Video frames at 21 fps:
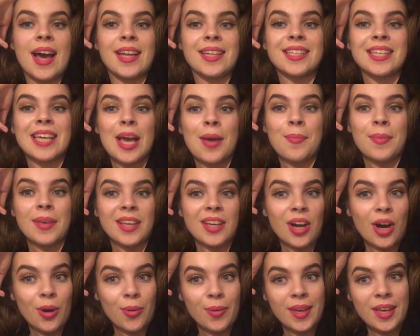and it kept me
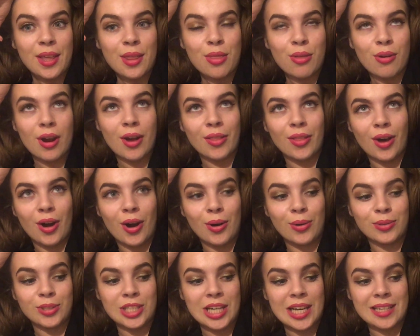going throughout the
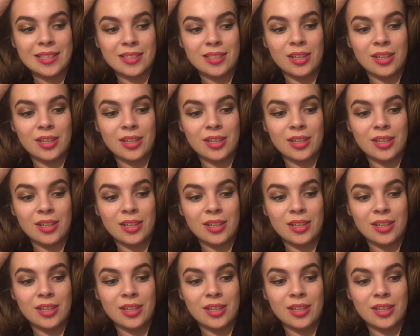whole jazz